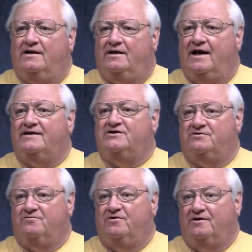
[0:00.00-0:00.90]
that's
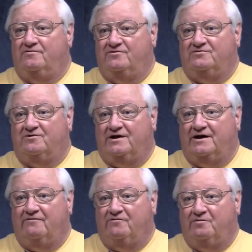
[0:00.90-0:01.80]
the one that was really
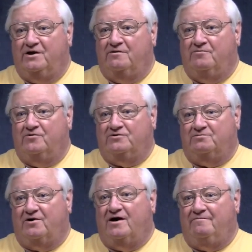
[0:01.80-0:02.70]
giving me the
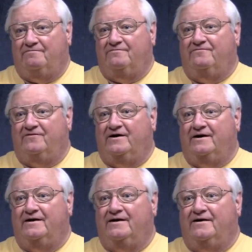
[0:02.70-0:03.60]
most problem,
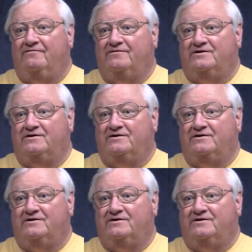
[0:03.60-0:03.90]
funny enough.